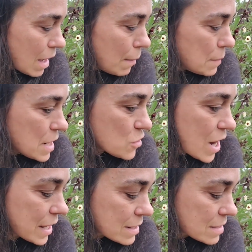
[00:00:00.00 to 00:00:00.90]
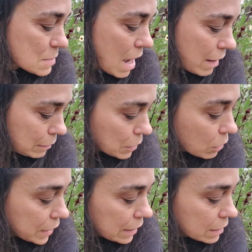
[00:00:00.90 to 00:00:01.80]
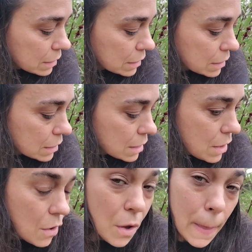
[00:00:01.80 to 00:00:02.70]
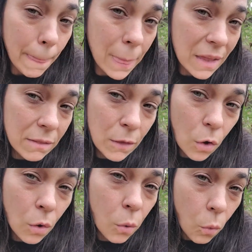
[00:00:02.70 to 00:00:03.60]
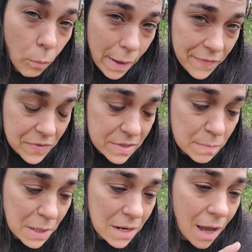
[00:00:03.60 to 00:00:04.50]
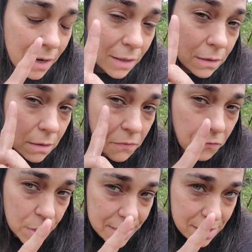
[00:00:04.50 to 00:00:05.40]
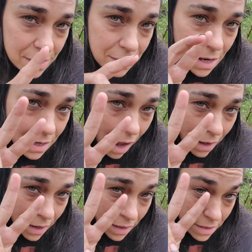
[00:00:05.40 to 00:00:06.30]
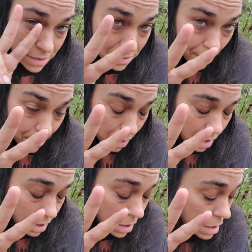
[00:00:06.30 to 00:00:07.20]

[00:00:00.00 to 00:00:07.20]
I'm gonna try to get some thyme going in the cool months, but not in the freezes and not in the summer.